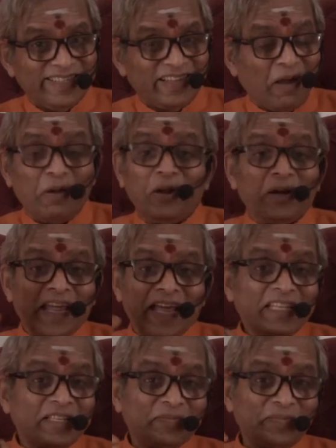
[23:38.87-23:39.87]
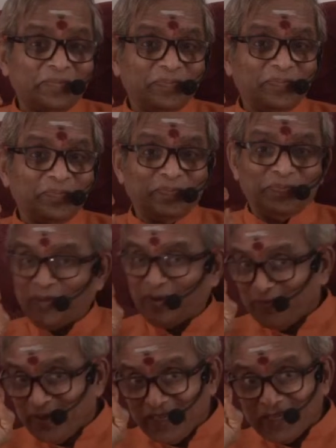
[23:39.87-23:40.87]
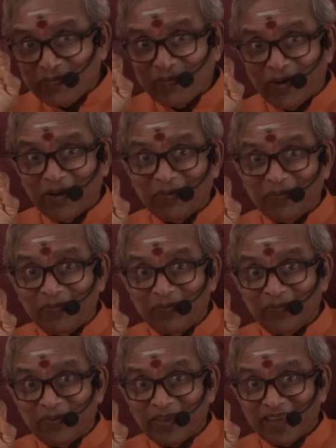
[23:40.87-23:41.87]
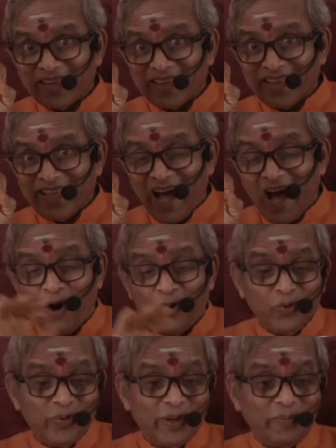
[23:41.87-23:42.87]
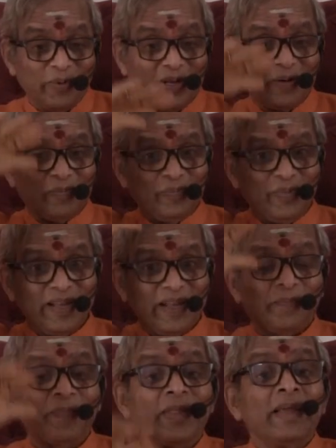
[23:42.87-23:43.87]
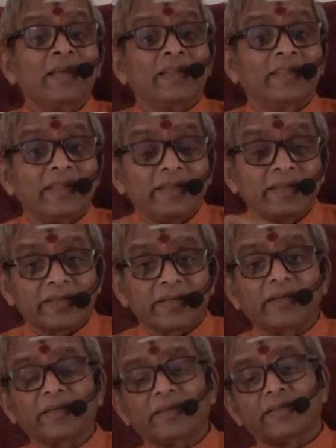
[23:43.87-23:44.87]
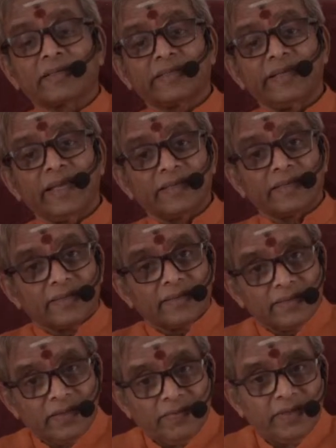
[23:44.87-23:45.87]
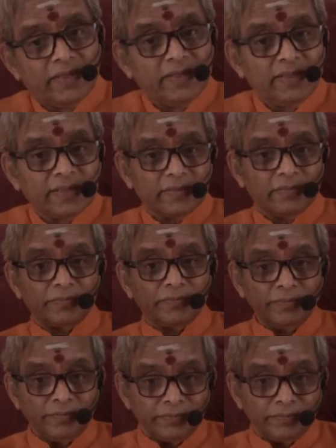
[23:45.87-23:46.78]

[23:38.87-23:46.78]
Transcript: I will not accept I am very small. How do I become big? Then the shortcut she has given is